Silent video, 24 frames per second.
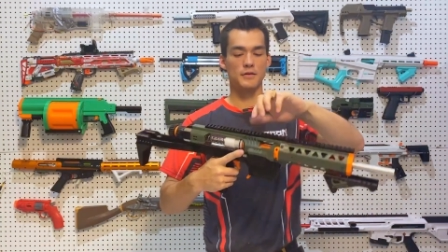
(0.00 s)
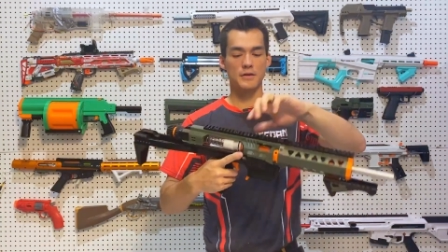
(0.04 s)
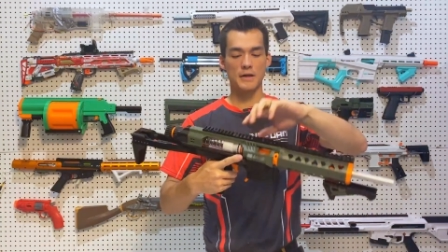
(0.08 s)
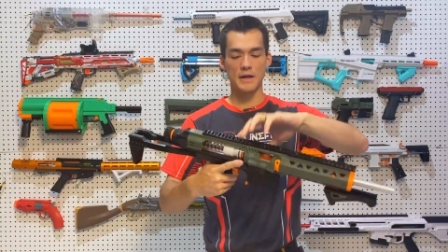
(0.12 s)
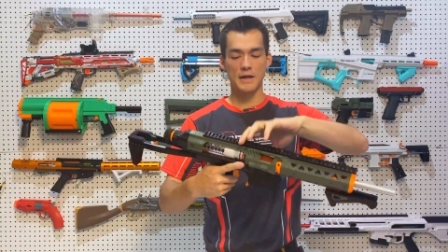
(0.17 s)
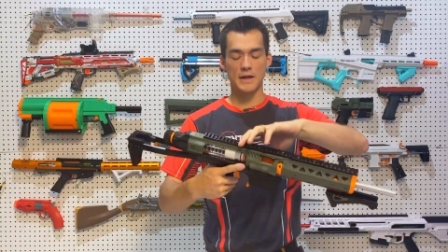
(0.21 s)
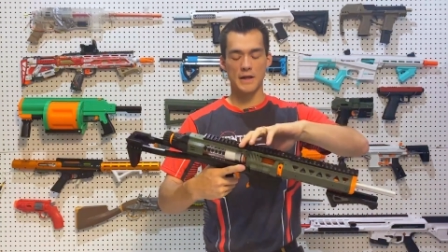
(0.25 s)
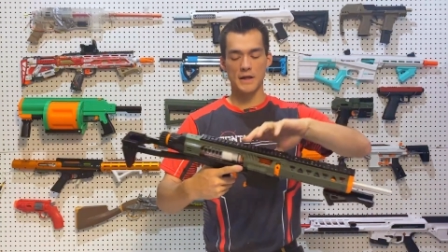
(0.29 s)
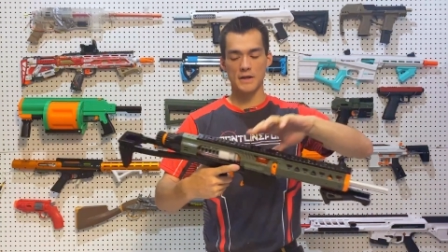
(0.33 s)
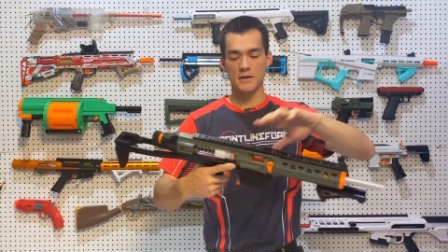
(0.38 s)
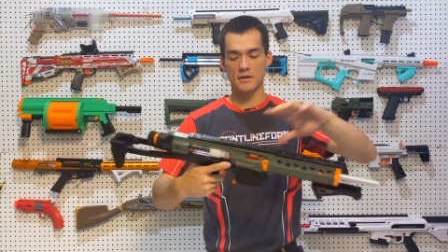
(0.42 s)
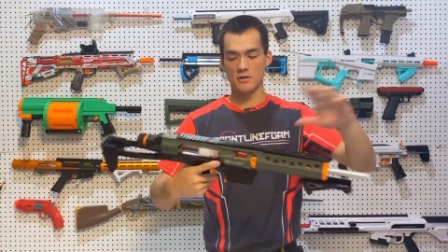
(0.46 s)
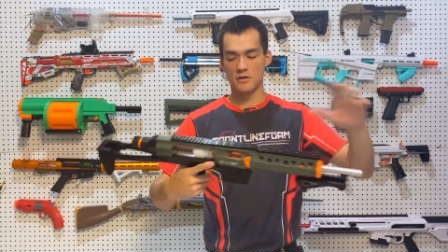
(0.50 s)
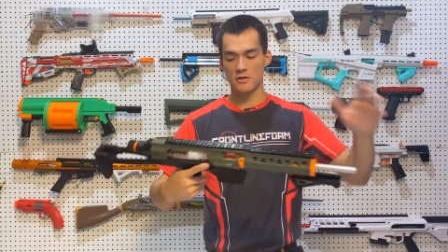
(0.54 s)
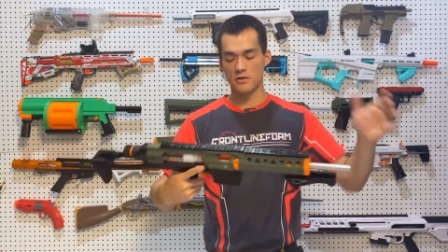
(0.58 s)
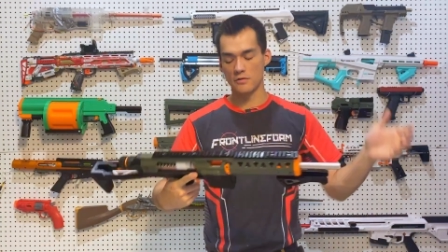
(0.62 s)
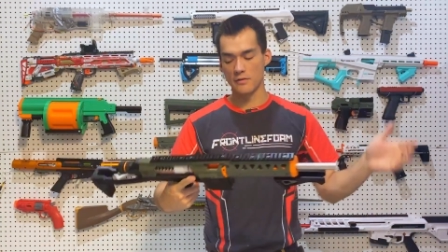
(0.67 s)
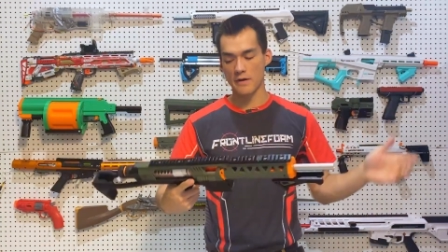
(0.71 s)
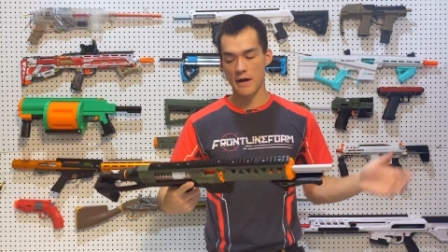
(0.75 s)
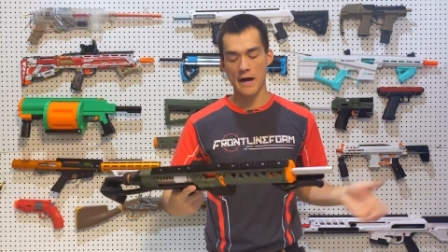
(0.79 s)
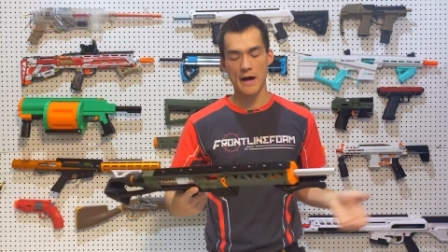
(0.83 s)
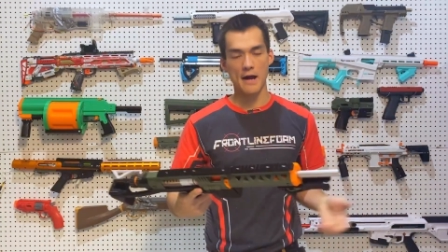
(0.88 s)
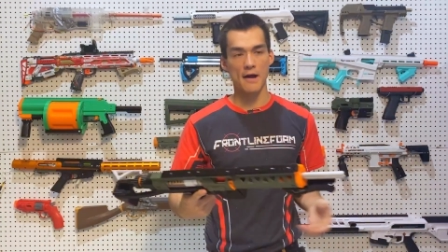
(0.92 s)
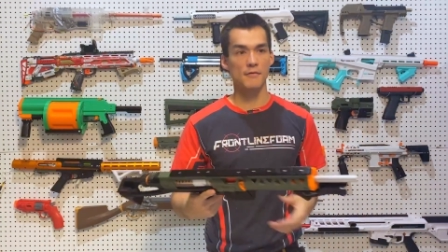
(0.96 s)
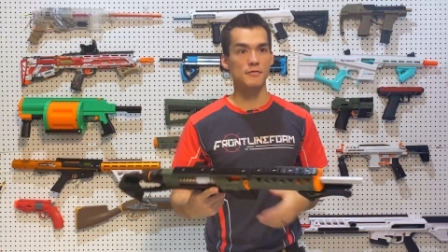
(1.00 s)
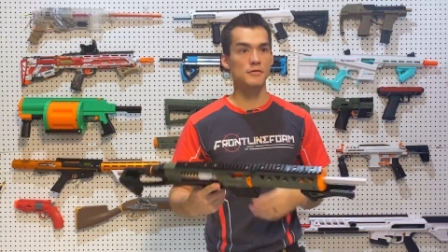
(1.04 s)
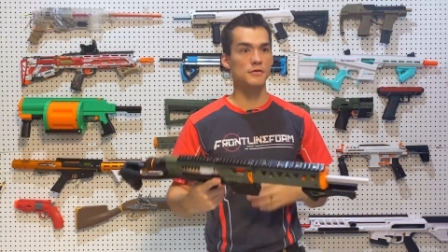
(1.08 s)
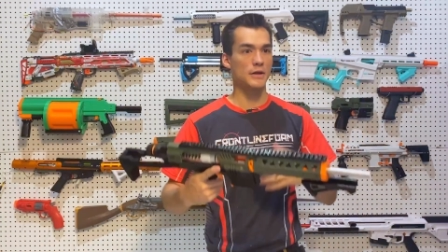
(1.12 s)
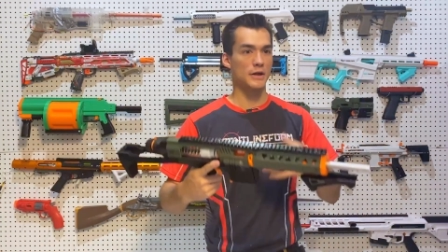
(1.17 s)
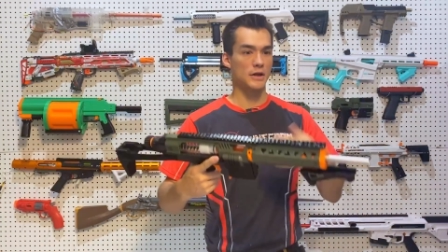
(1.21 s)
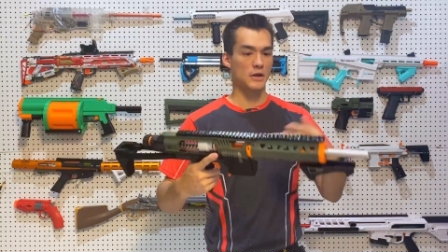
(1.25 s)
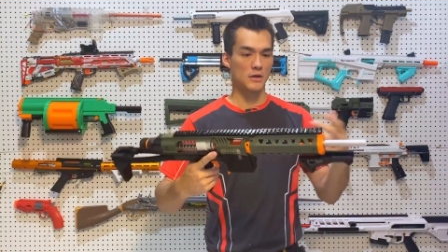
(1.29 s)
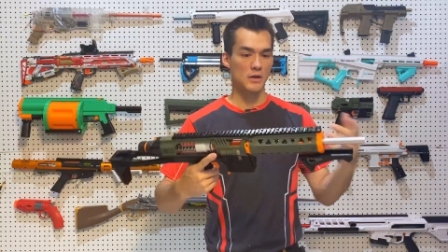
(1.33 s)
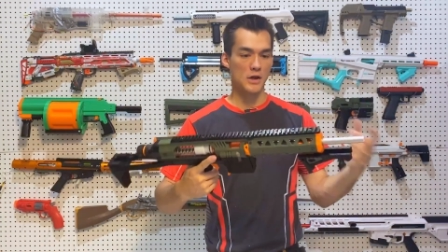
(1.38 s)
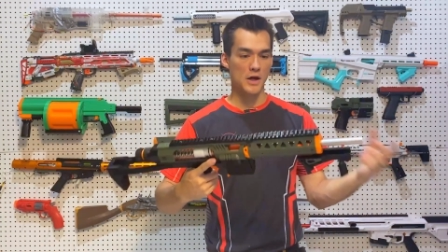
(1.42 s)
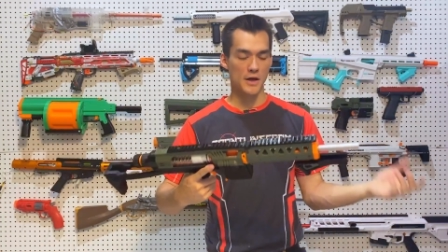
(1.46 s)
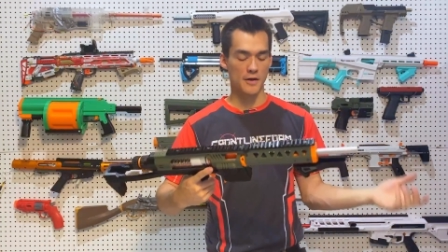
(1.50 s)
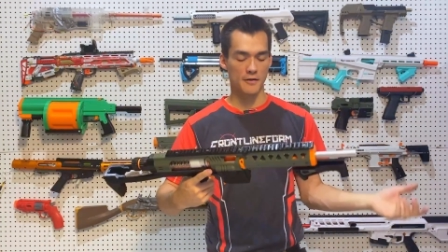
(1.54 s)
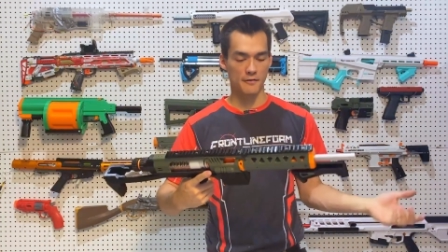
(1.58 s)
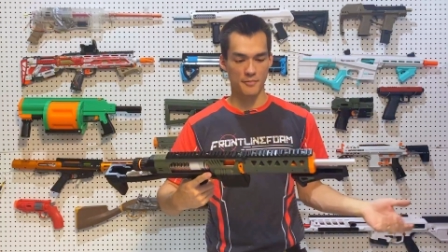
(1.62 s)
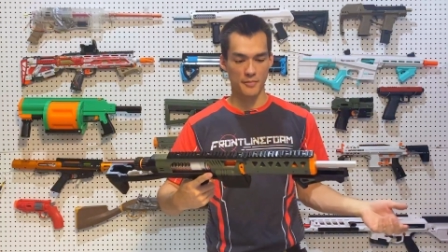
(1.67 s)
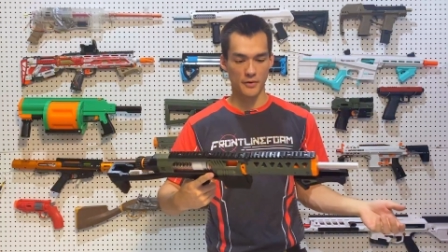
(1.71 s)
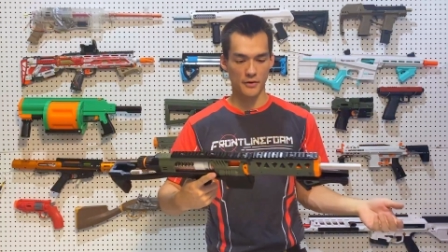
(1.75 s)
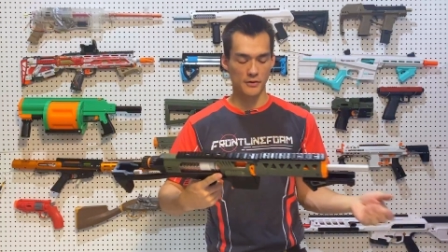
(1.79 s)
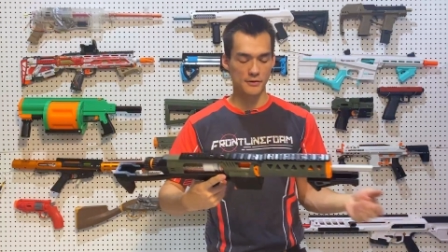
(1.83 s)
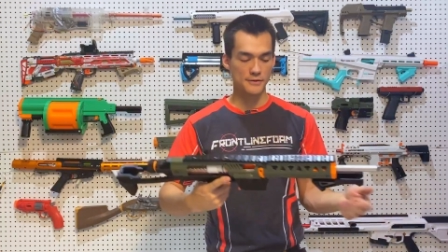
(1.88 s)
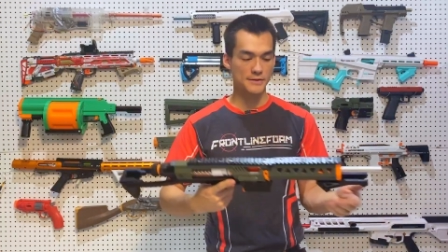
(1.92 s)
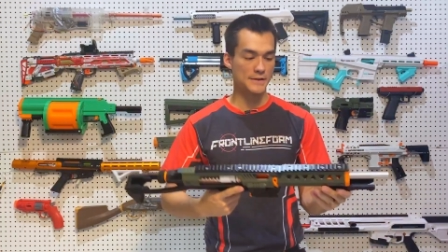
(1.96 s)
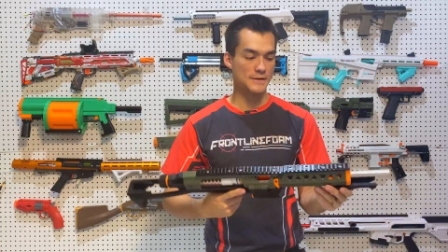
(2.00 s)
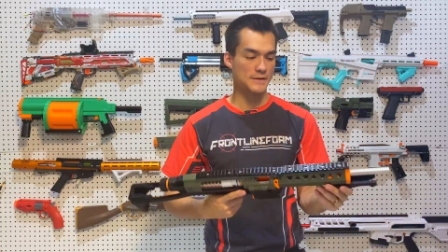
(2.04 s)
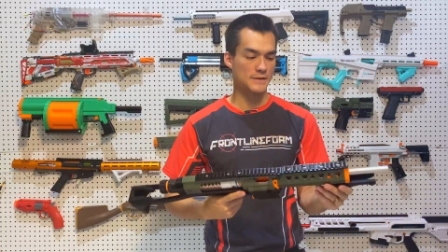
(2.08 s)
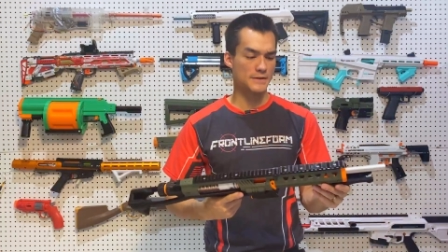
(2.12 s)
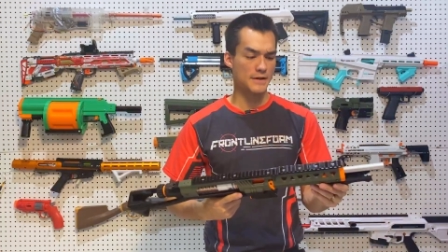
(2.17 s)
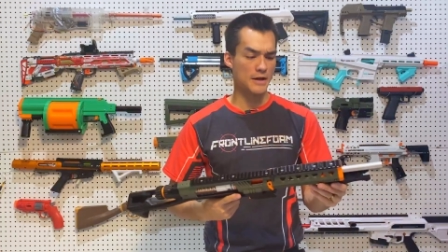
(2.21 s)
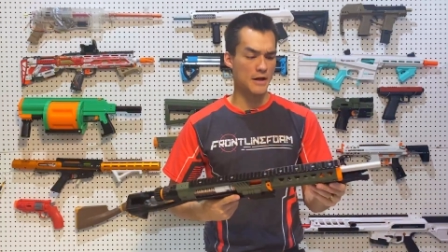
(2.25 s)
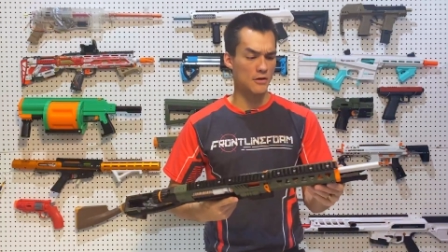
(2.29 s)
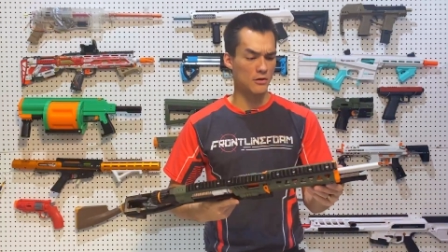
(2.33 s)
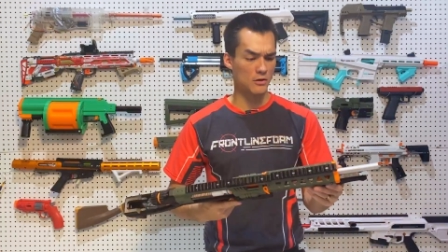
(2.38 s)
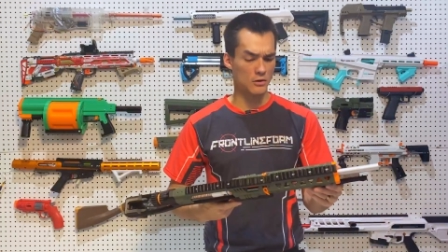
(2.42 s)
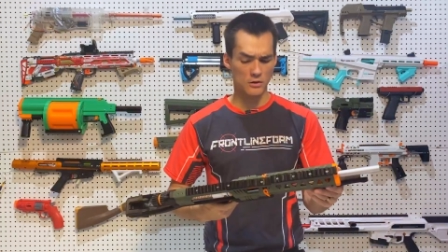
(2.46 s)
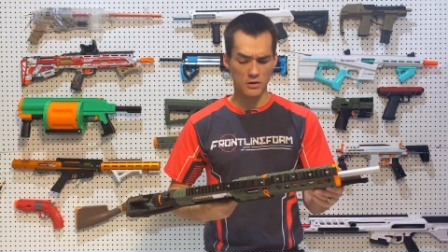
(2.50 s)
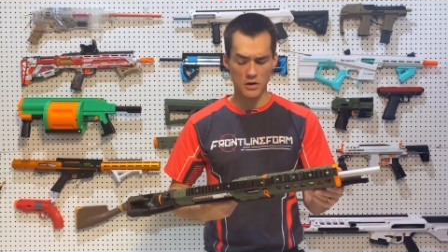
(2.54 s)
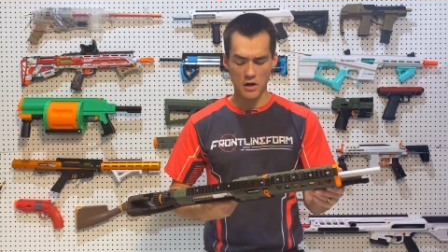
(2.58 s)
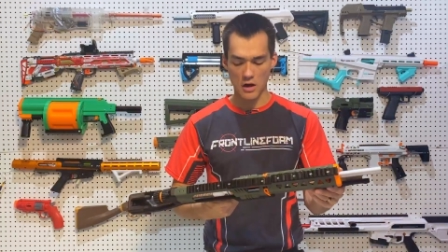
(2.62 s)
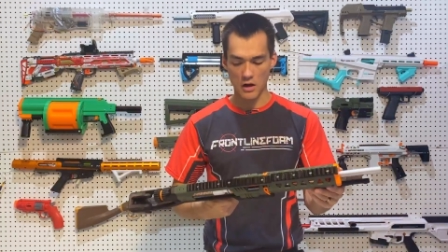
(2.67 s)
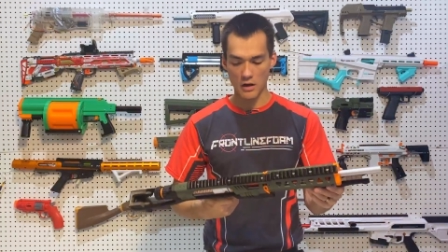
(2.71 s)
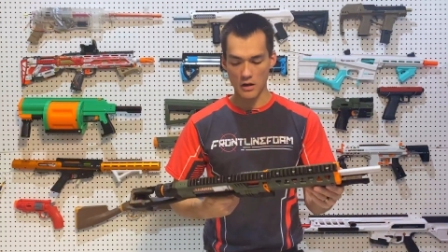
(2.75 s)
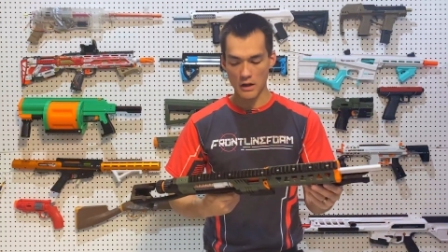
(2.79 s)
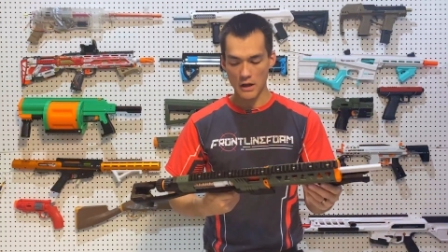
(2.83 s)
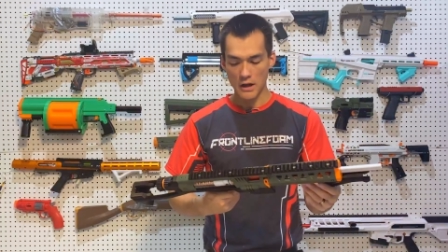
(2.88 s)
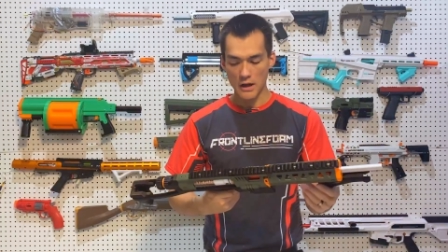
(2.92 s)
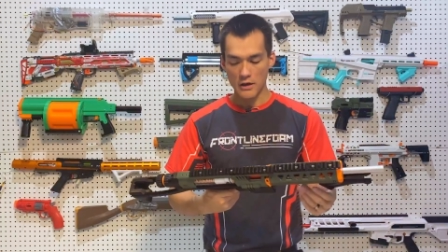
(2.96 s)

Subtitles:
take it into 2 halves like a lot of builds like the Talon Claw.